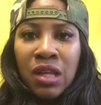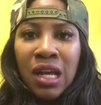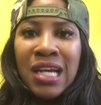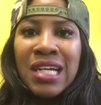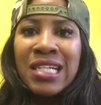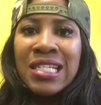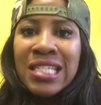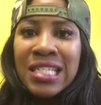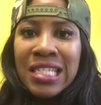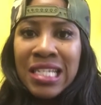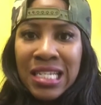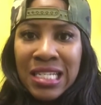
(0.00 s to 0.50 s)

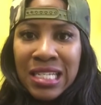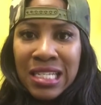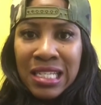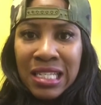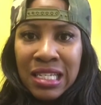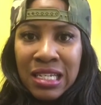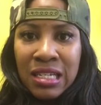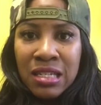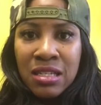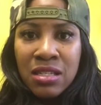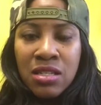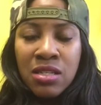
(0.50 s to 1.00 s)

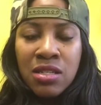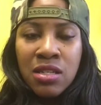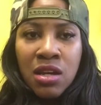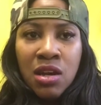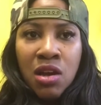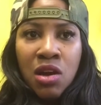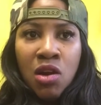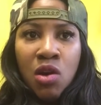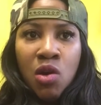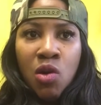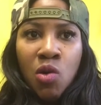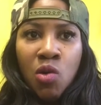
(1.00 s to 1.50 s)
assistance,
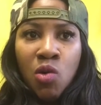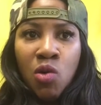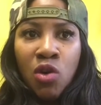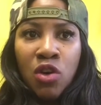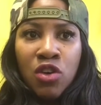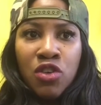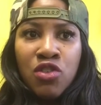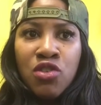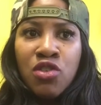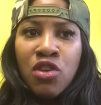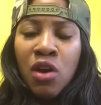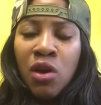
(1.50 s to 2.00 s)
or
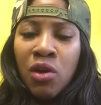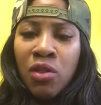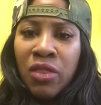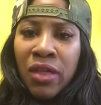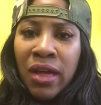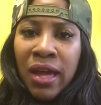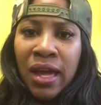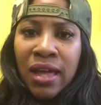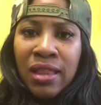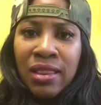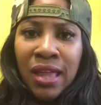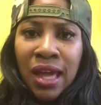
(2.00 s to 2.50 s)

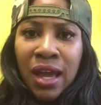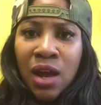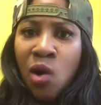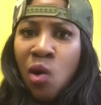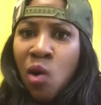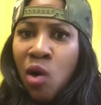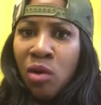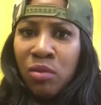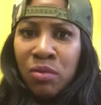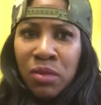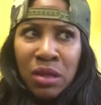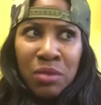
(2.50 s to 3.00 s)
they
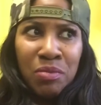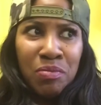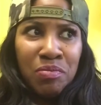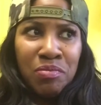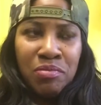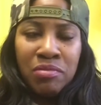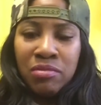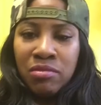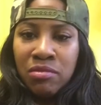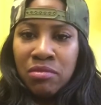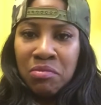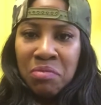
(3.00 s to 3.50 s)
call me
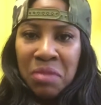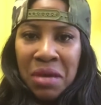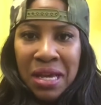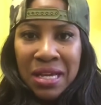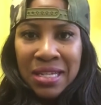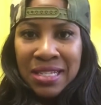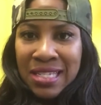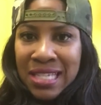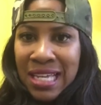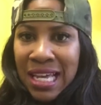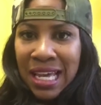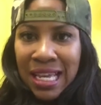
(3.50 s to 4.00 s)
big
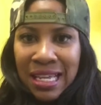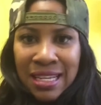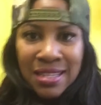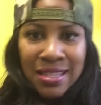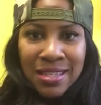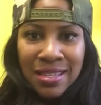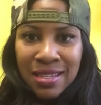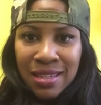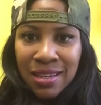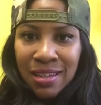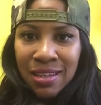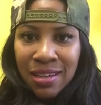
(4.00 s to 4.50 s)

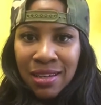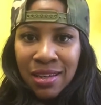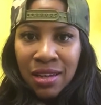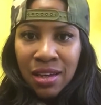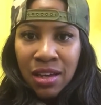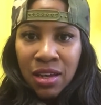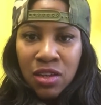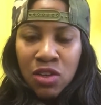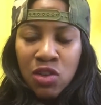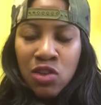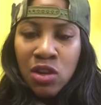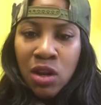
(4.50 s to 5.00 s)
sis.
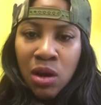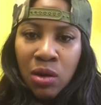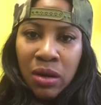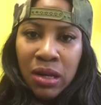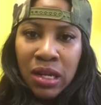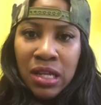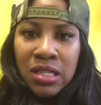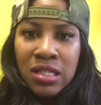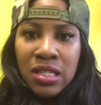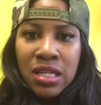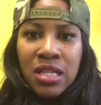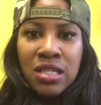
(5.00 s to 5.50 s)
And
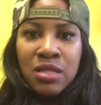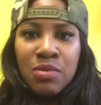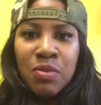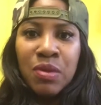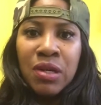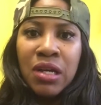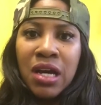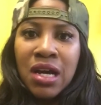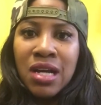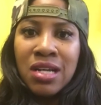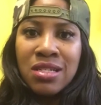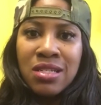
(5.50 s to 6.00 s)
it's
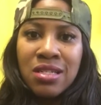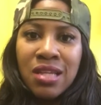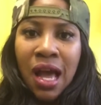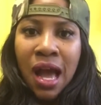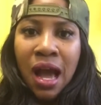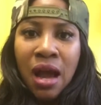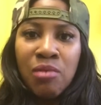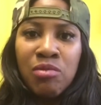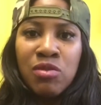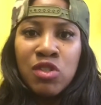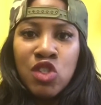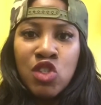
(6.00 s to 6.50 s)
because
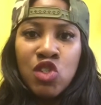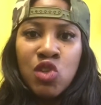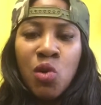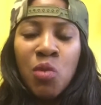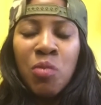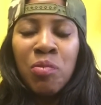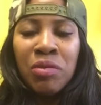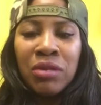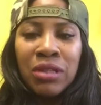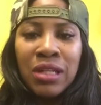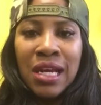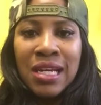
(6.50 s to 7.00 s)
I was so
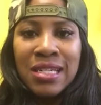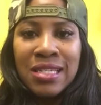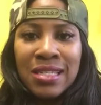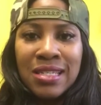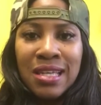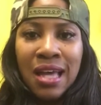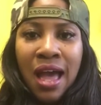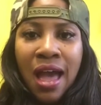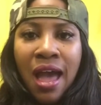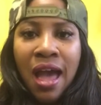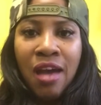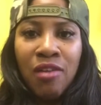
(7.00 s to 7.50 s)
blessed
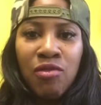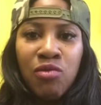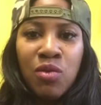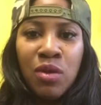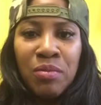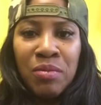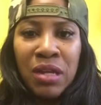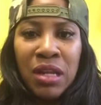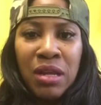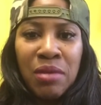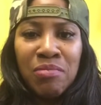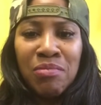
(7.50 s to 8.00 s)
to have
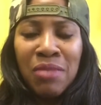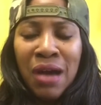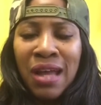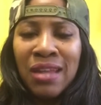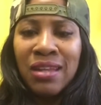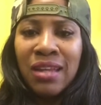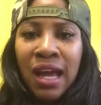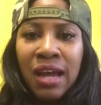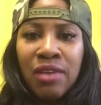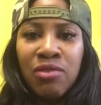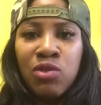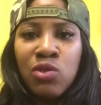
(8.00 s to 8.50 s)
women in my
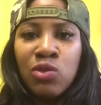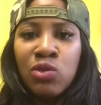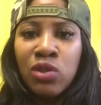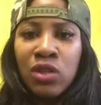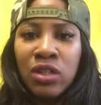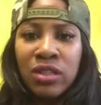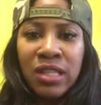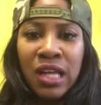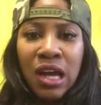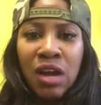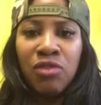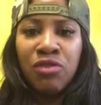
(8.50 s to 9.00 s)
life who
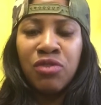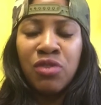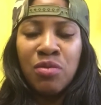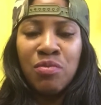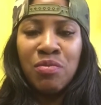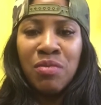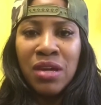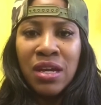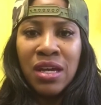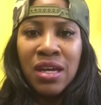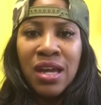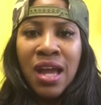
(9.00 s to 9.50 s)
looked out for
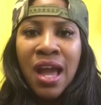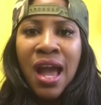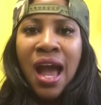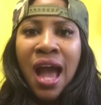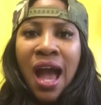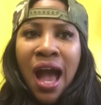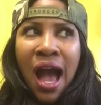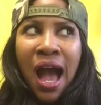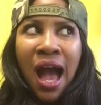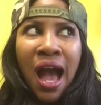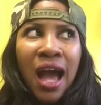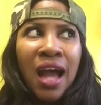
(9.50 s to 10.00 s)
me.
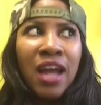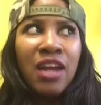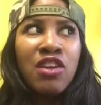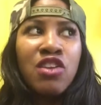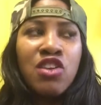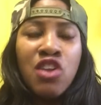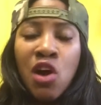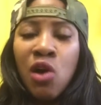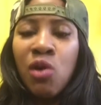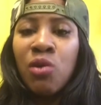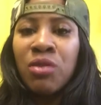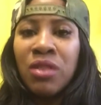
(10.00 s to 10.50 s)
I
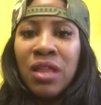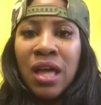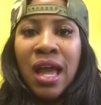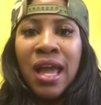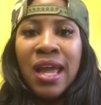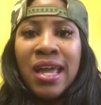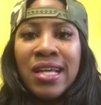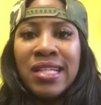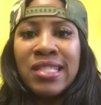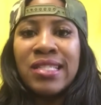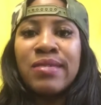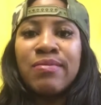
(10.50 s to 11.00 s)
know
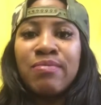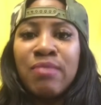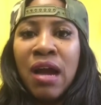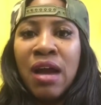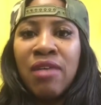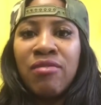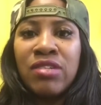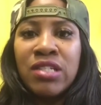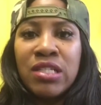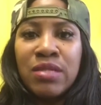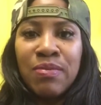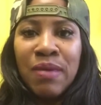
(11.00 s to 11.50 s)
that it's my
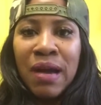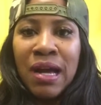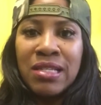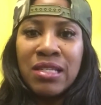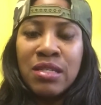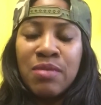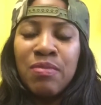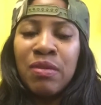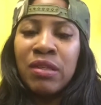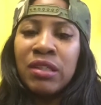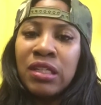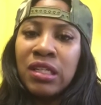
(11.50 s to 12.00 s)

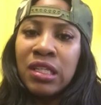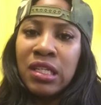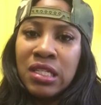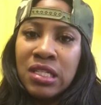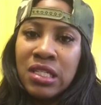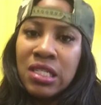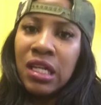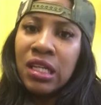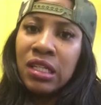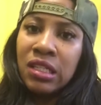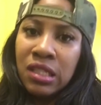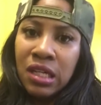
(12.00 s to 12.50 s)
responsibility
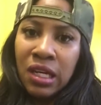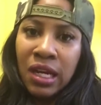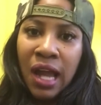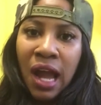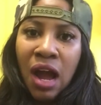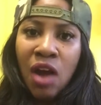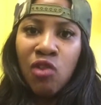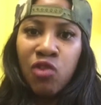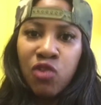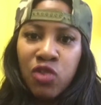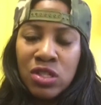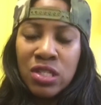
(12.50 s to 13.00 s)
to look
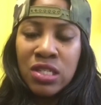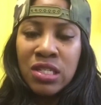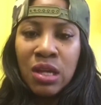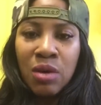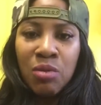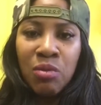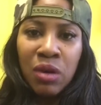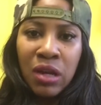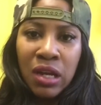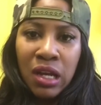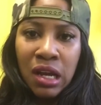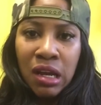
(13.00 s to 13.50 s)
out for
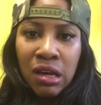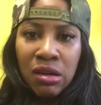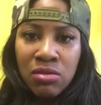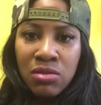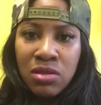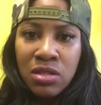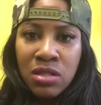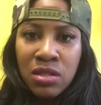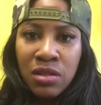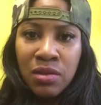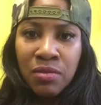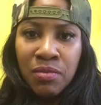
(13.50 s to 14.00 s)
someone
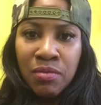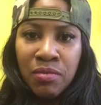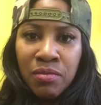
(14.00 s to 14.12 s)
else.